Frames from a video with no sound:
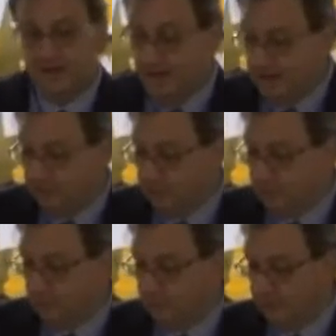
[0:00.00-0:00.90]
Add to
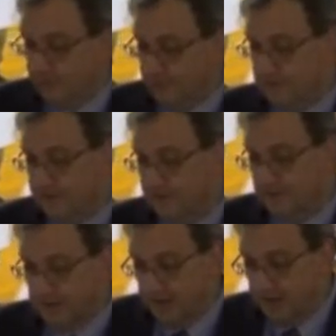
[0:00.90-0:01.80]
all of
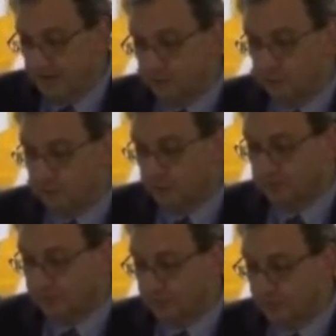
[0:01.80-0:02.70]
this a high crude
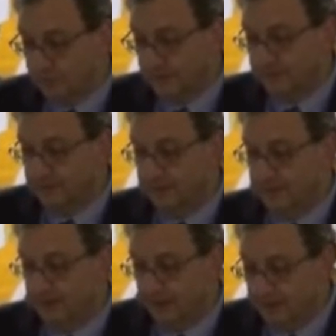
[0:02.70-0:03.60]

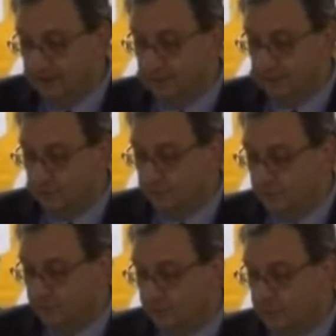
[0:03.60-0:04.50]
mortality, high
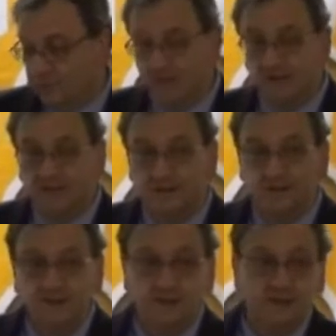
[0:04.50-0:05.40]
attributable mortality,